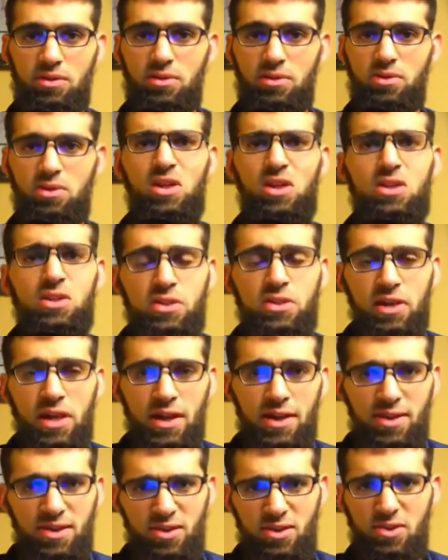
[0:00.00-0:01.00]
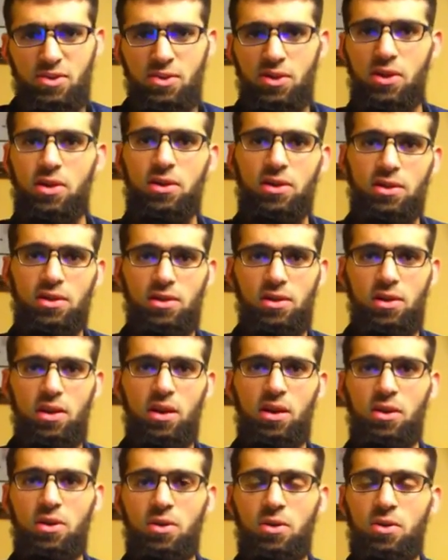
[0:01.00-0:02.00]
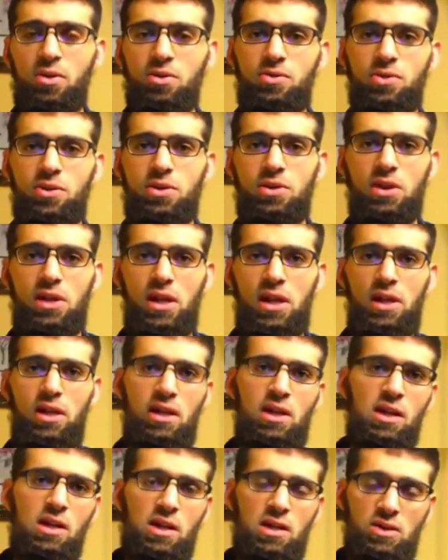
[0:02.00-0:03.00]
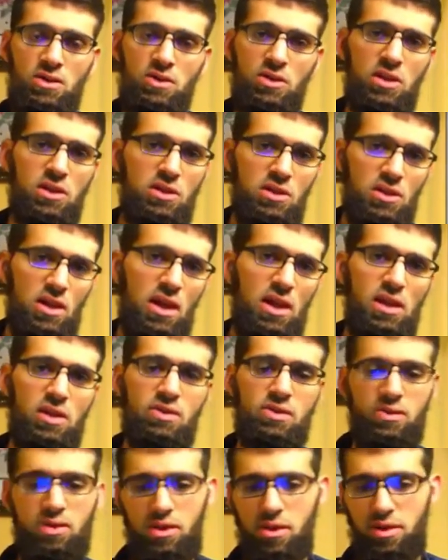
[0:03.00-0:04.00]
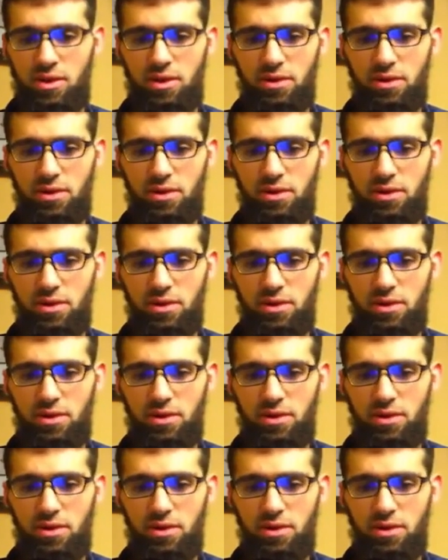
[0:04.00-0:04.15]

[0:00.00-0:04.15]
Just get started. Our goal for today is just getting started.